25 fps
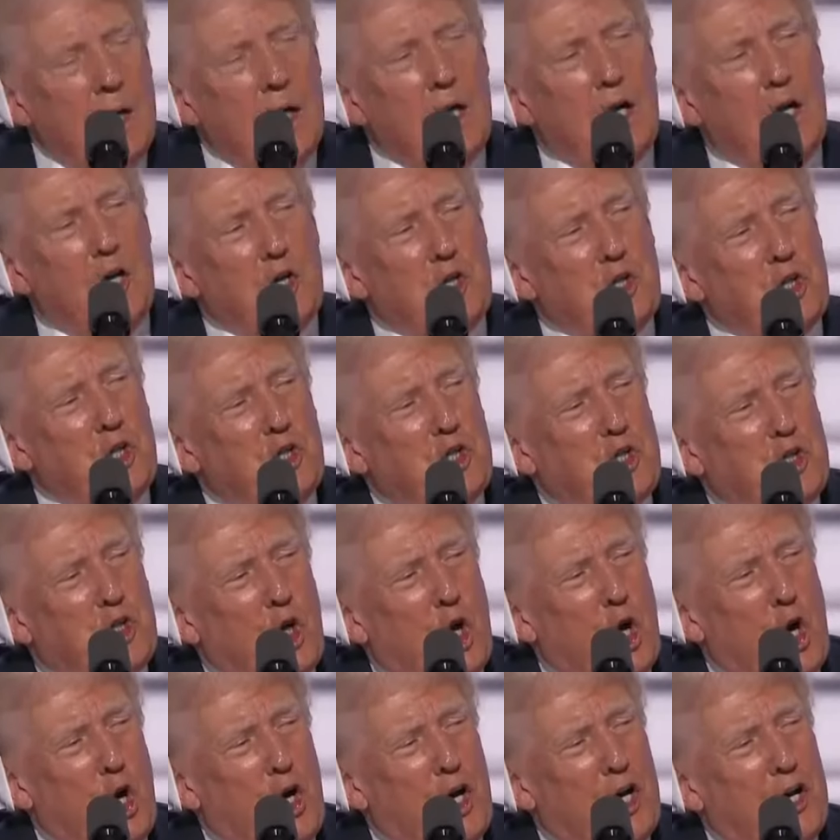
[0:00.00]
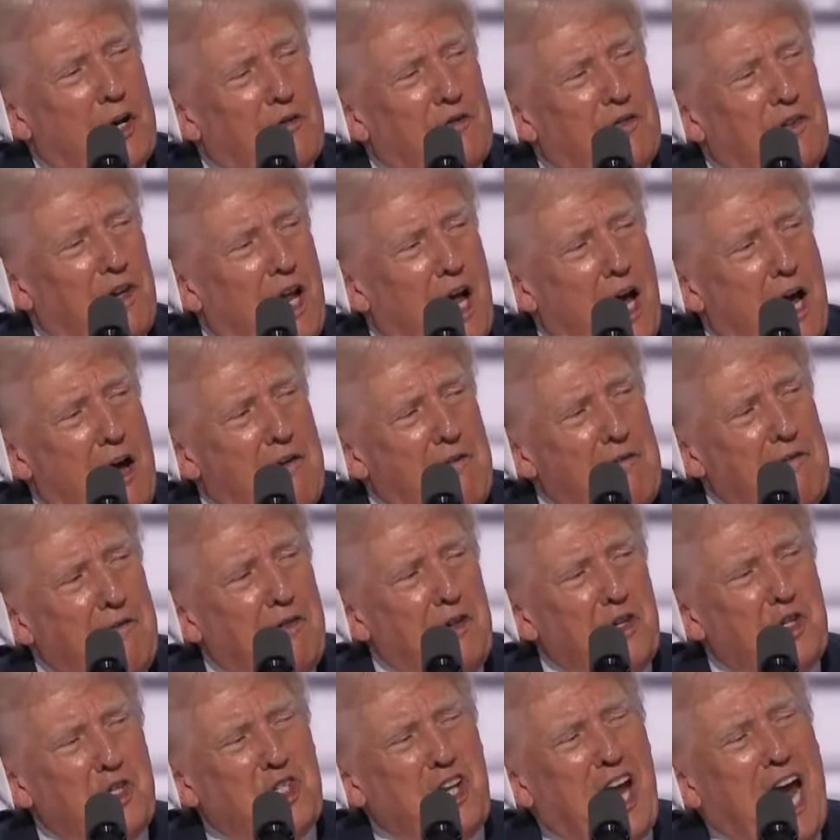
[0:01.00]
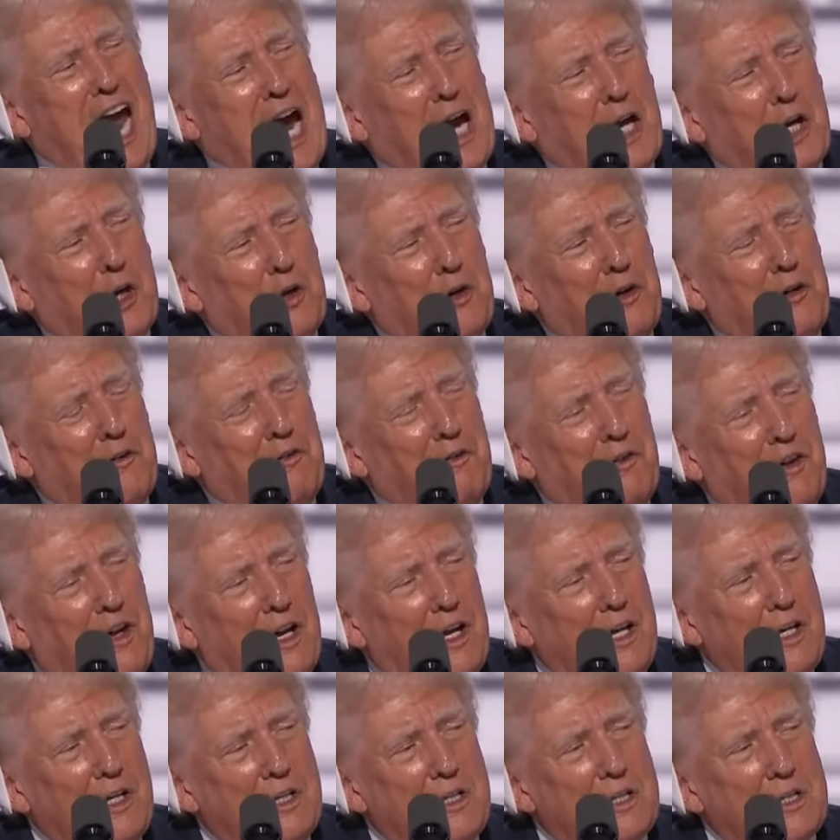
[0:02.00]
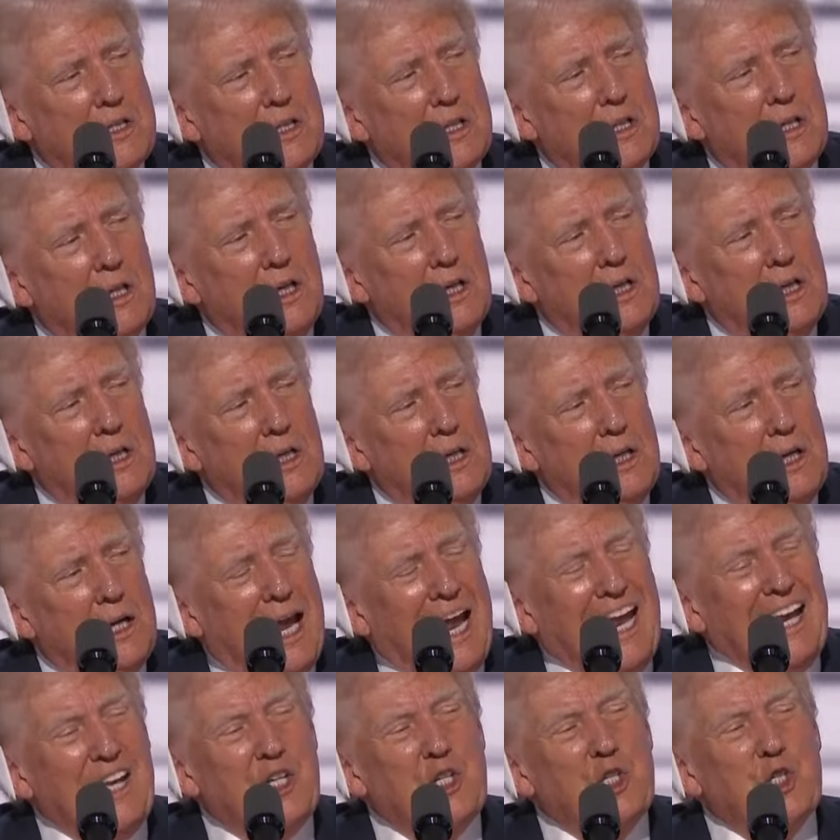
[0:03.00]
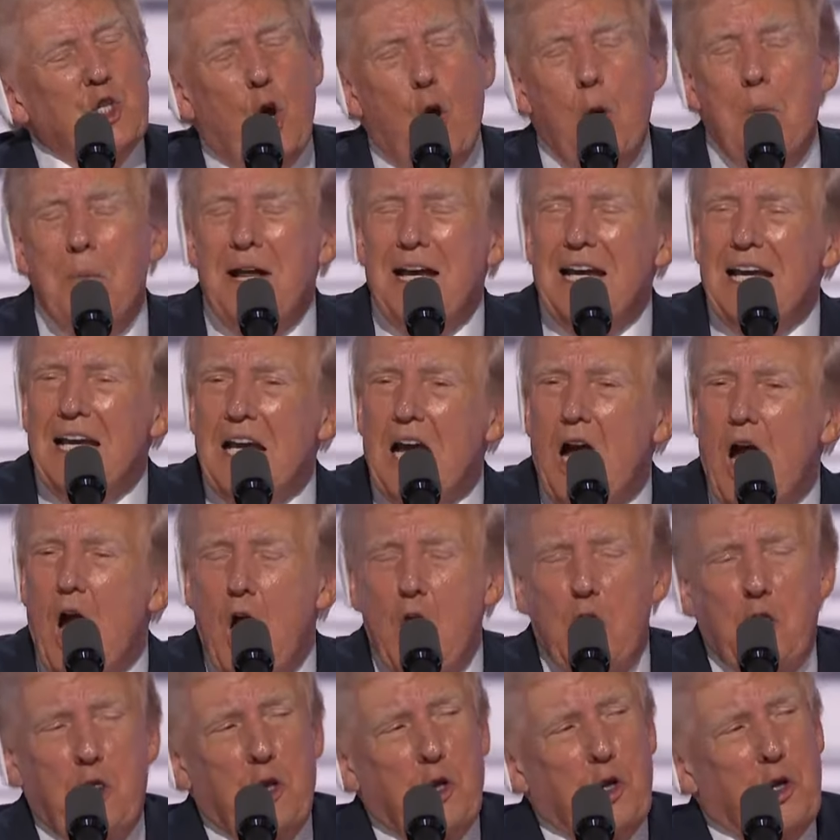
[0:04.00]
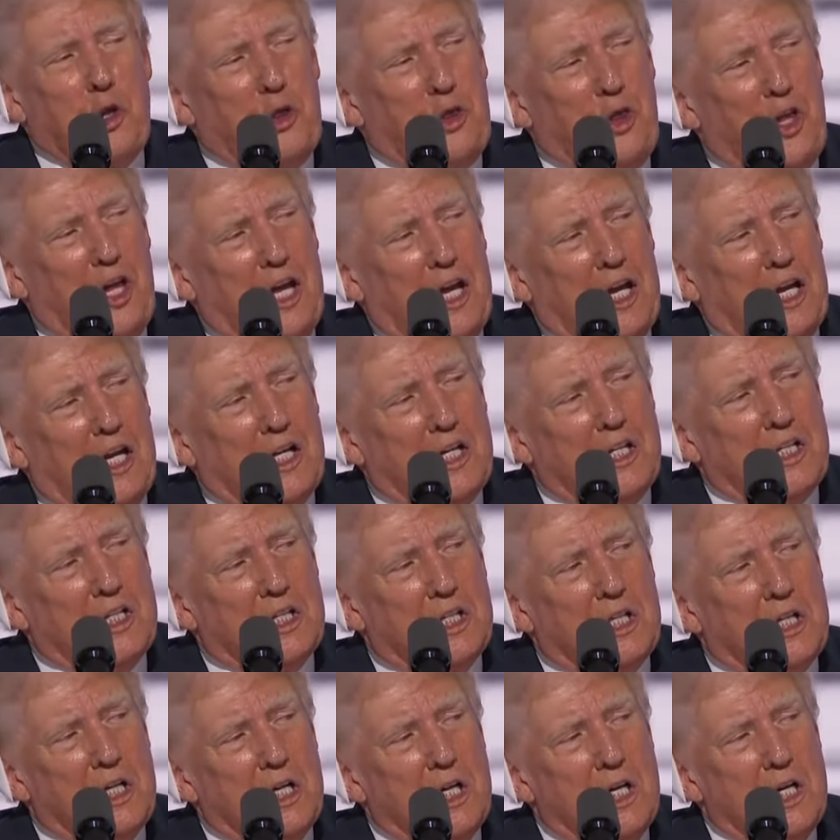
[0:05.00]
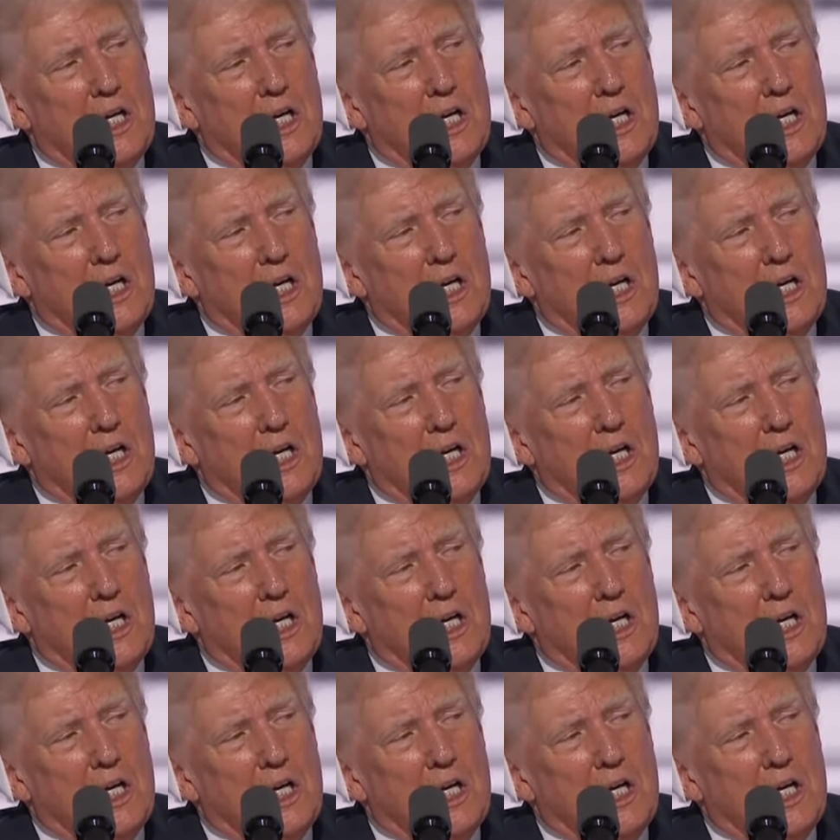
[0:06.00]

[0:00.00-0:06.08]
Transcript: It is a story of love, sacrifice, and so many other things.